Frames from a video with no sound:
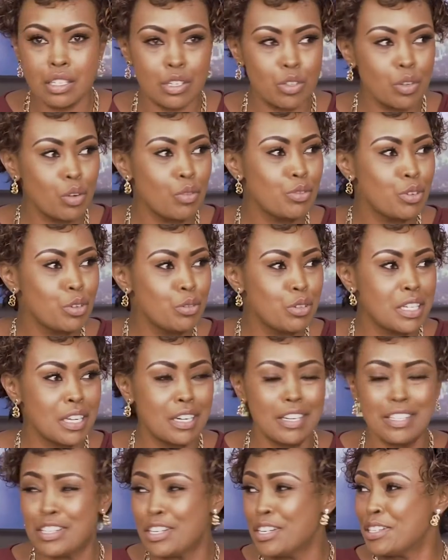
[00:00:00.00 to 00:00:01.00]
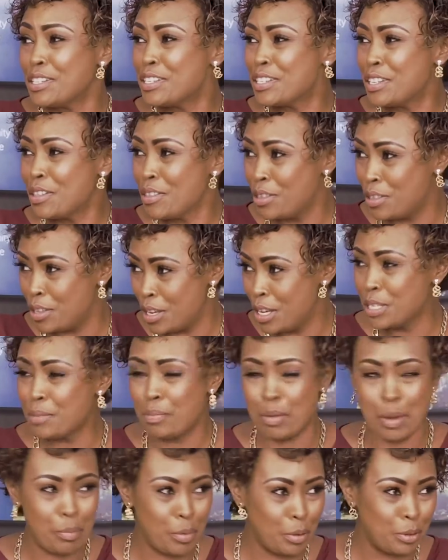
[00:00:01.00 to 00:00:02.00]
the sort of due diligence these
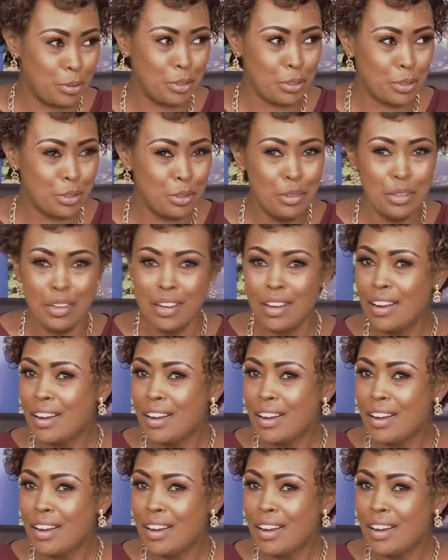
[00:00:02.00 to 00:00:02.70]
people do,